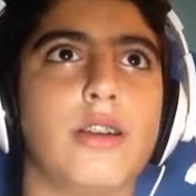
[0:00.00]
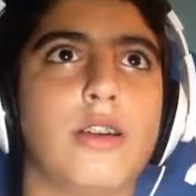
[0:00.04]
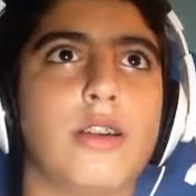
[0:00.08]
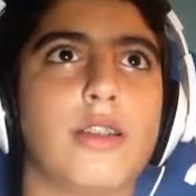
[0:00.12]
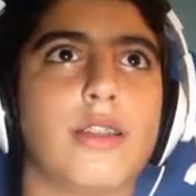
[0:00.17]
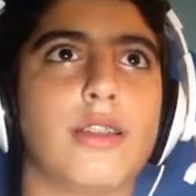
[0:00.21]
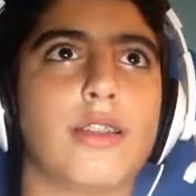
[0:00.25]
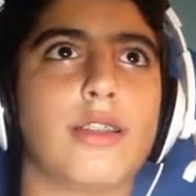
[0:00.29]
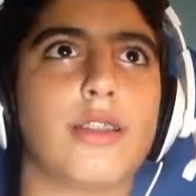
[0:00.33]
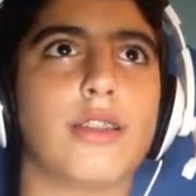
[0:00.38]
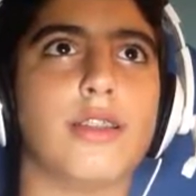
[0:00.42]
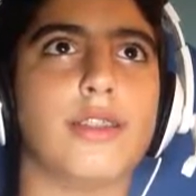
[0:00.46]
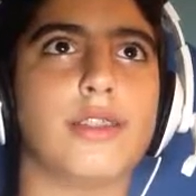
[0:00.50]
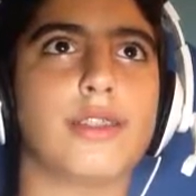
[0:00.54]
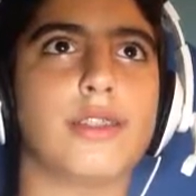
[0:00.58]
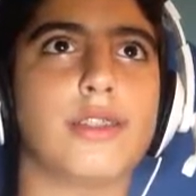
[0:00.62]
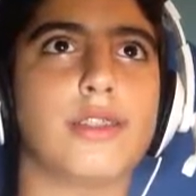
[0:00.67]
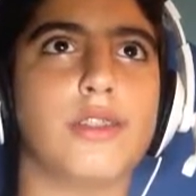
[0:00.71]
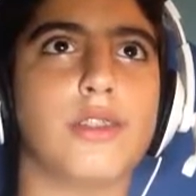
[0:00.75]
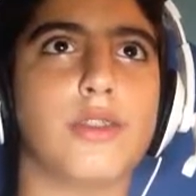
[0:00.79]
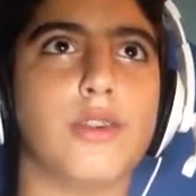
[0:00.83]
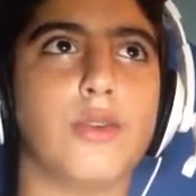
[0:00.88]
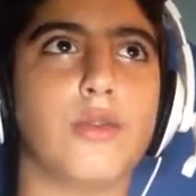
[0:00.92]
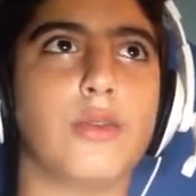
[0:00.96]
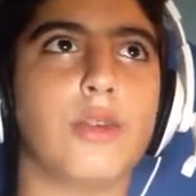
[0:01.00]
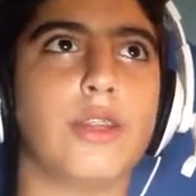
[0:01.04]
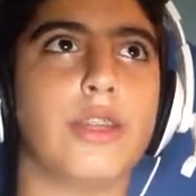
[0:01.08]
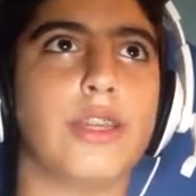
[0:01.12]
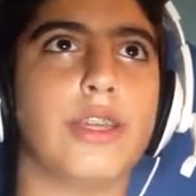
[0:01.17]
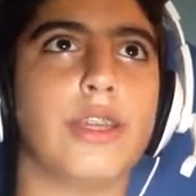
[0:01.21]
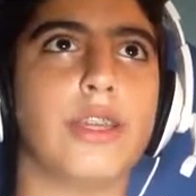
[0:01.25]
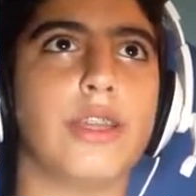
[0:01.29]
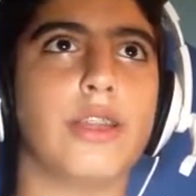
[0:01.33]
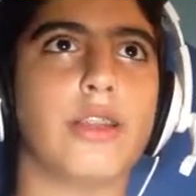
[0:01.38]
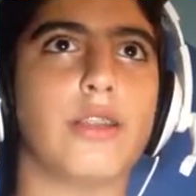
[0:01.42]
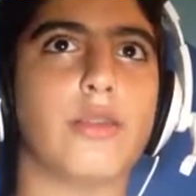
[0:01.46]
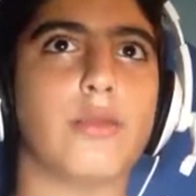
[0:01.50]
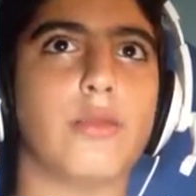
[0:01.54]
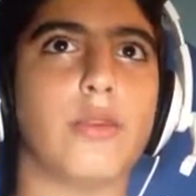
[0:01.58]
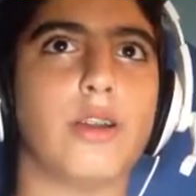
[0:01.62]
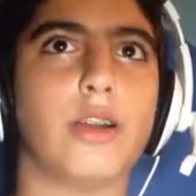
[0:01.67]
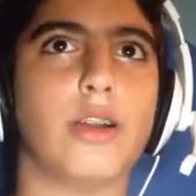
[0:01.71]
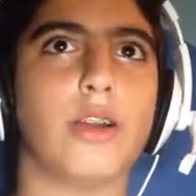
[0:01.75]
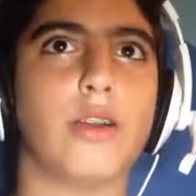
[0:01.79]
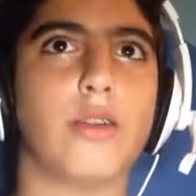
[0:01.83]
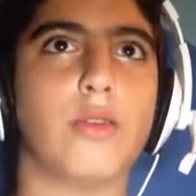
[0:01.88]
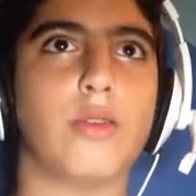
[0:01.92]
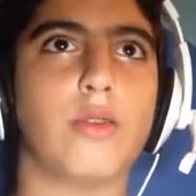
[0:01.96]
There's no one here.
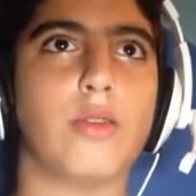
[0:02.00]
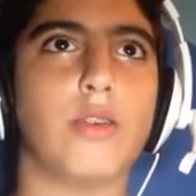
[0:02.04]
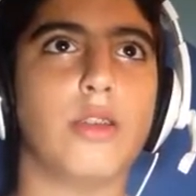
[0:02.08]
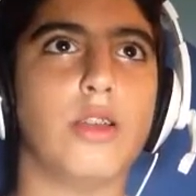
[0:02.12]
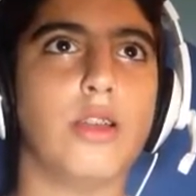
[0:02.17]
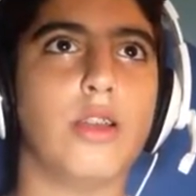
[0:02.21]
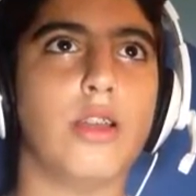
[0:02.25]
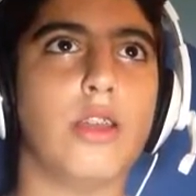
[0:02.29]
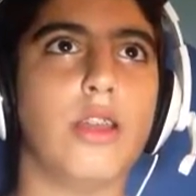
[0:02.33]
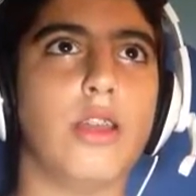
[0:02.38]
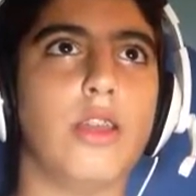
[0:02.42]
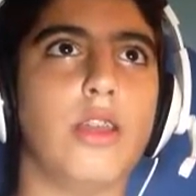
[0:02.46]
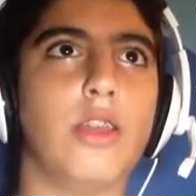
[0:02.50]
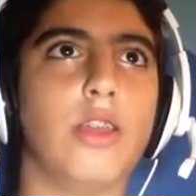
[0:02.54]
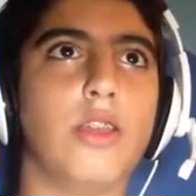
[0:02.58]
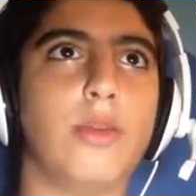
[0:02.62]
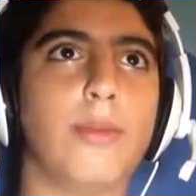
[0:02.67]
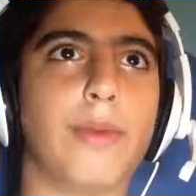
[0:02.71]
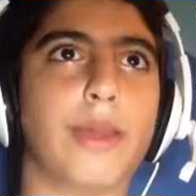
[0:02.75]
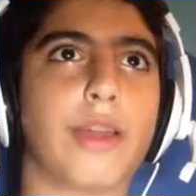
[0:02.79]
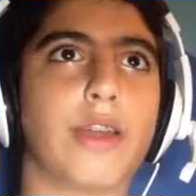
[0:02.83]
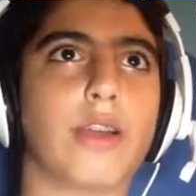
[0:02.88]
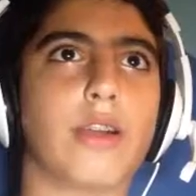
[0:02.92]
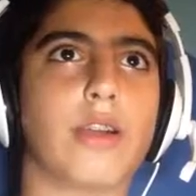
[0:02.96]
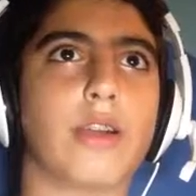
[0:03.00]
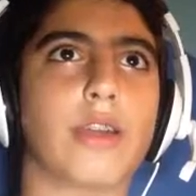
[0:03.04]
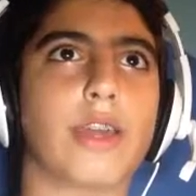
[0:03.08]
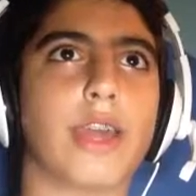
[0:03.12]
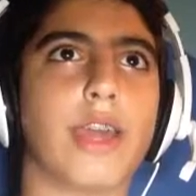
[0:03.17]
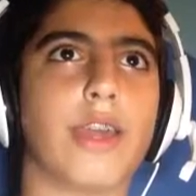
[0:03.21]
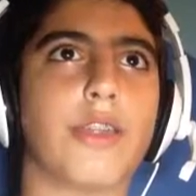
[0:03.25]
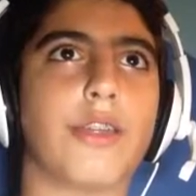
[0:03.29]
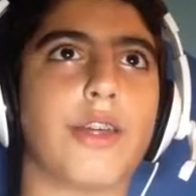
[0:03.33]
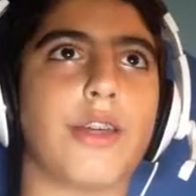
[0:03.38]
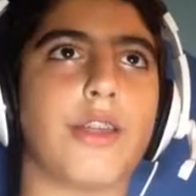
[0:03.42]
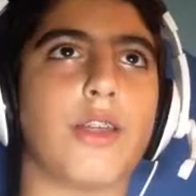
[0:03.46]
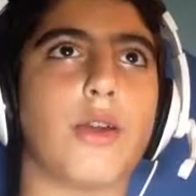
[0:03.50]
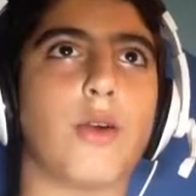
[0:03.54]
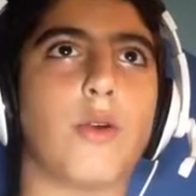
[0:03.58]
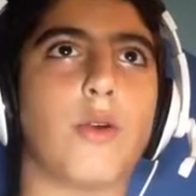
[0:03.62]
Whoa! Oh my god! Ethanol.